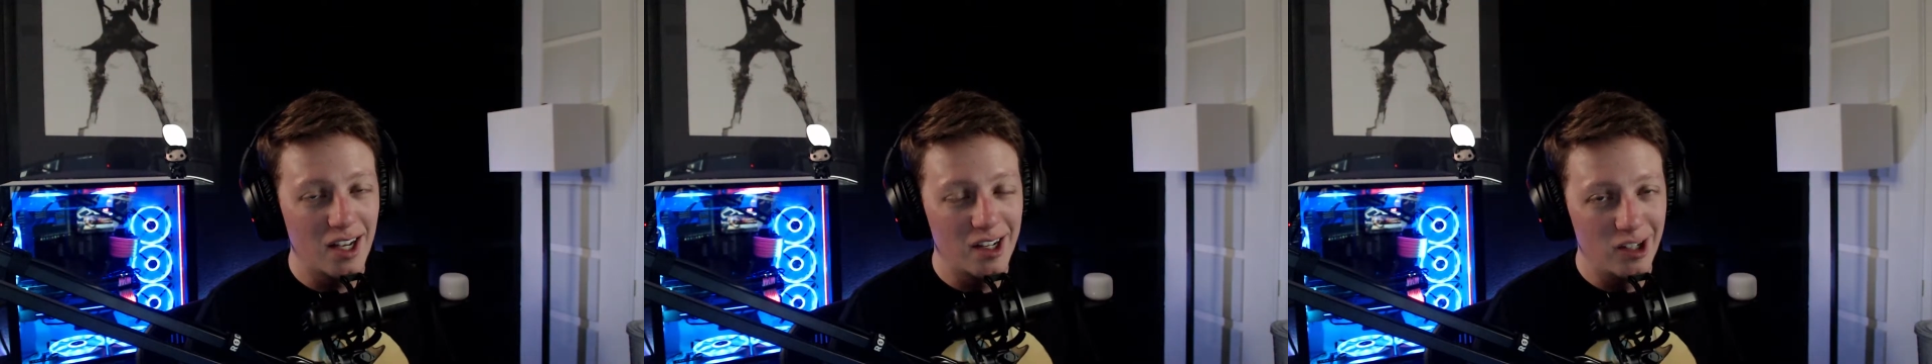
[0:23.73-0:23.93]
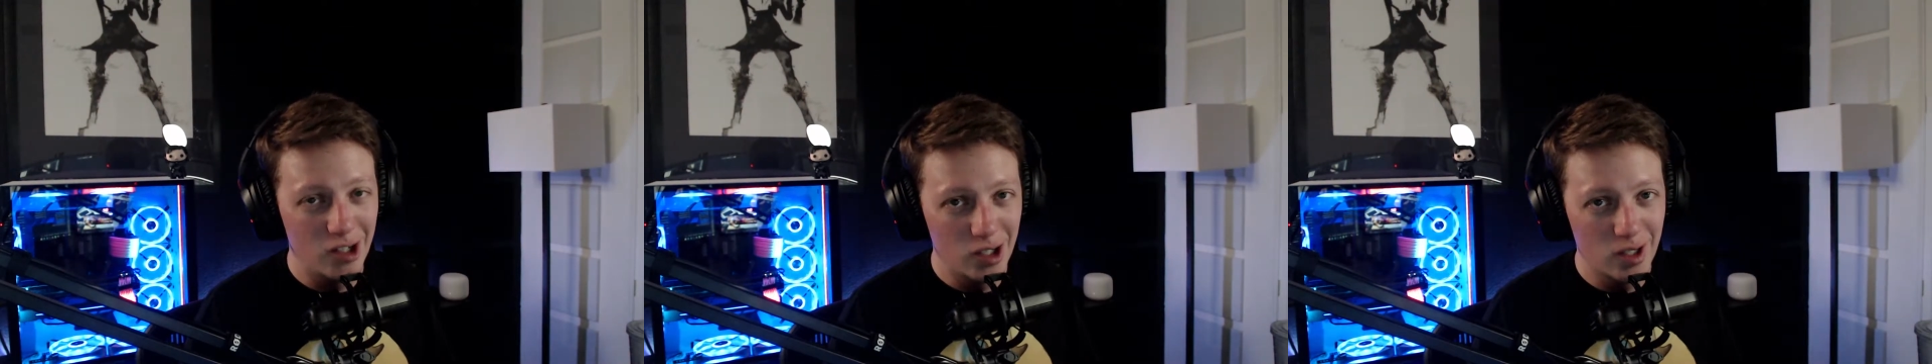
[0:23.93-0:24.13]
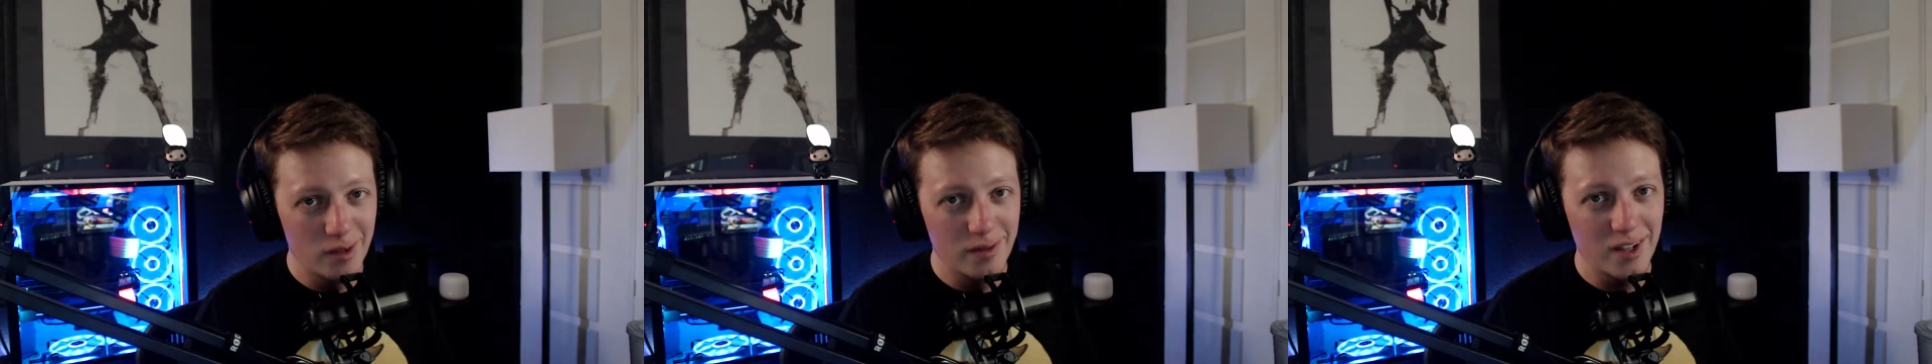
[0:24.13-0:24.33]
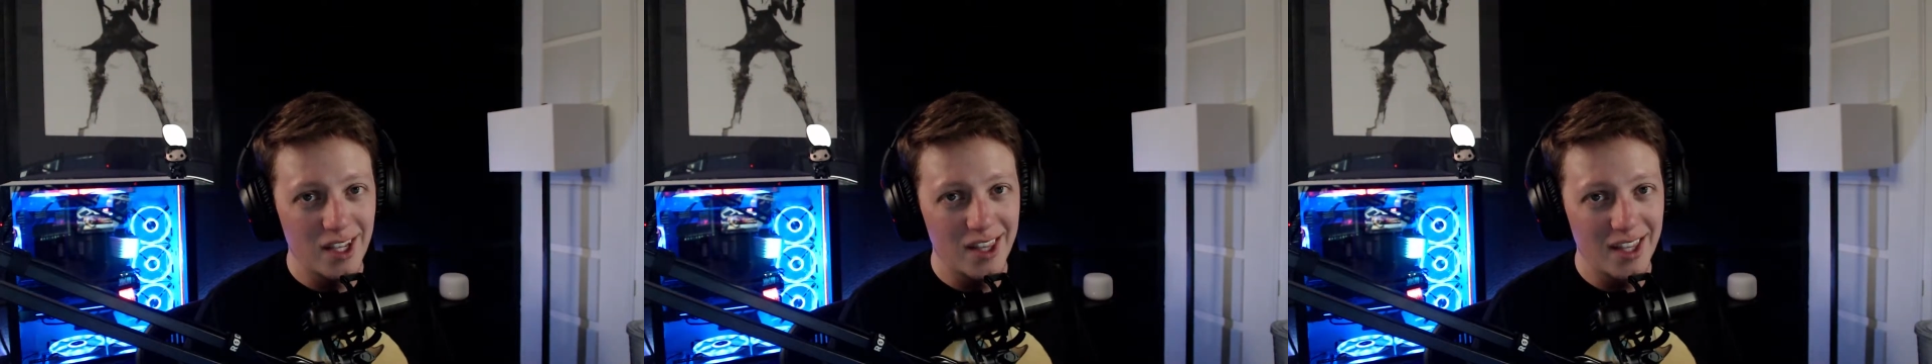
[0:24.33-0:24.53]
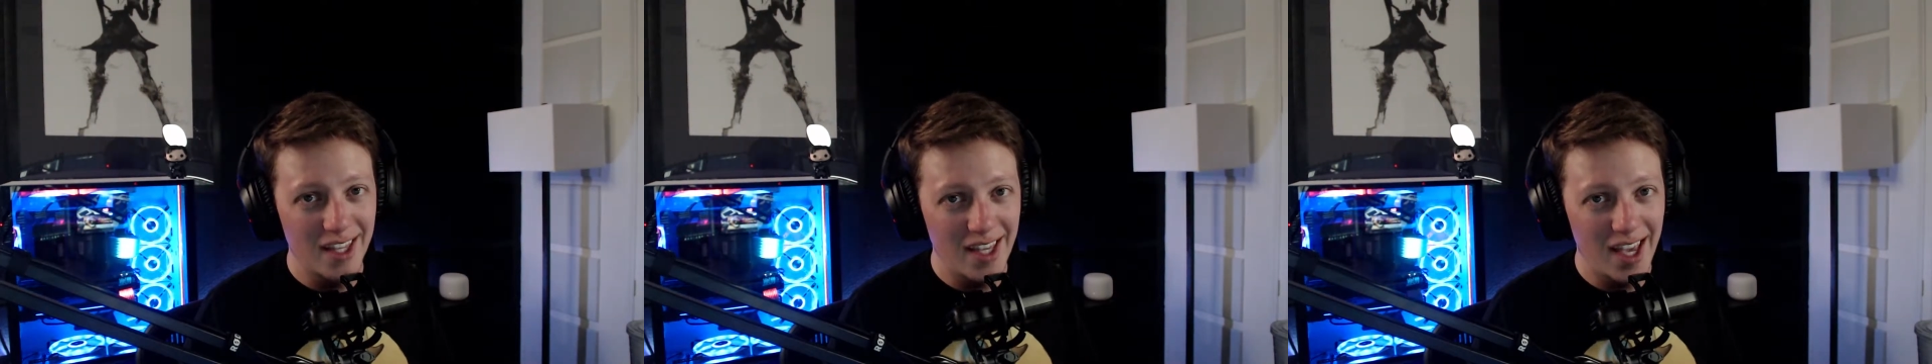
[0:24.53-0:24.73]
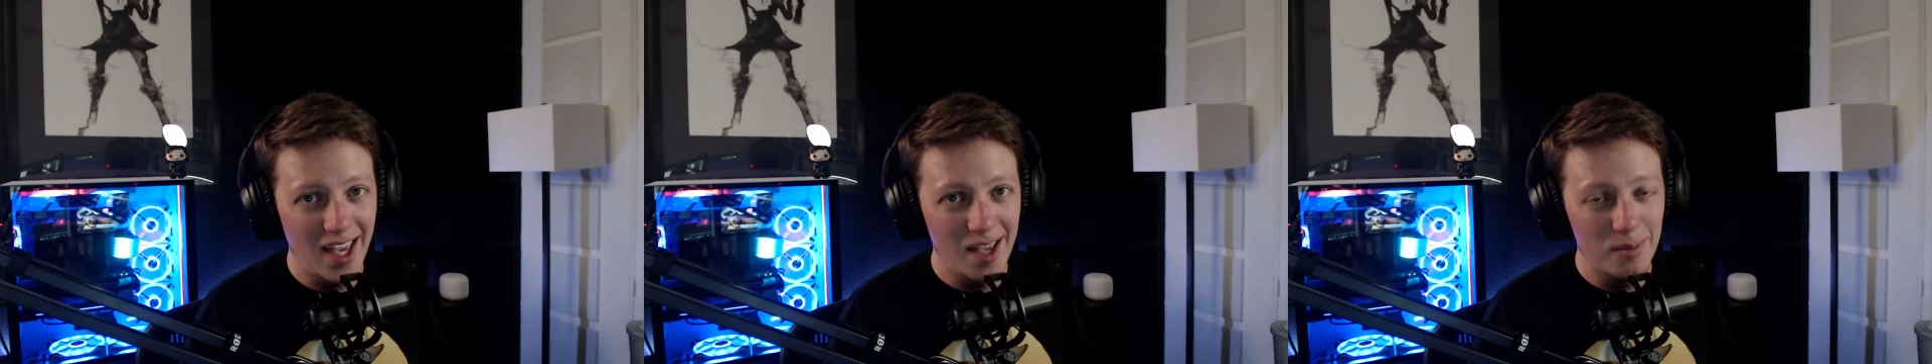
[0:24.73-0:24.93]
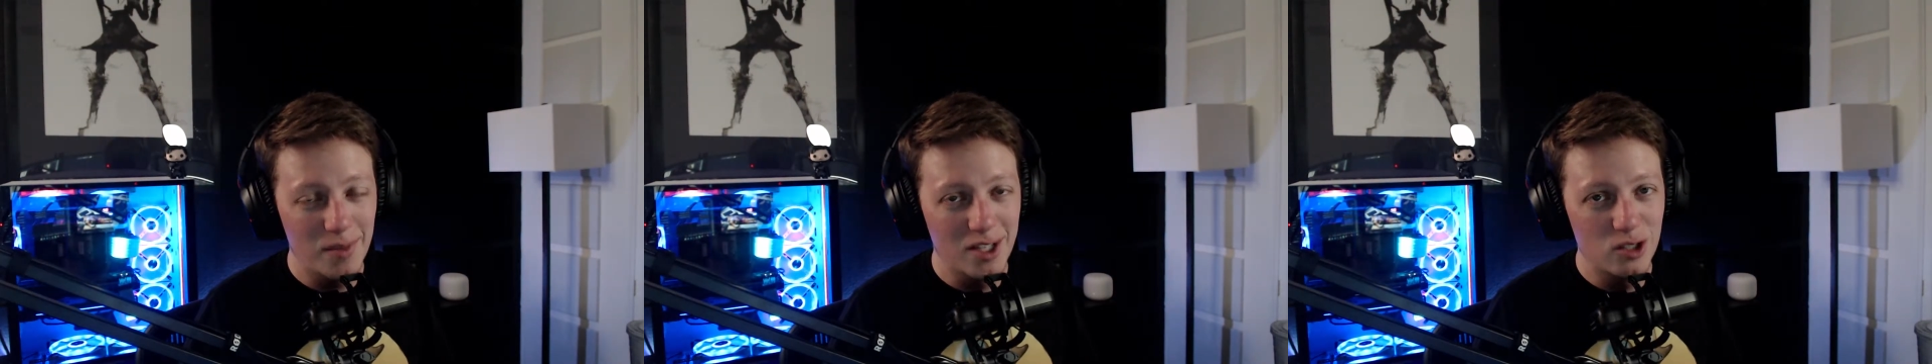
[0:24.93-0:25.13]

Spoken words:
a nerf in the game,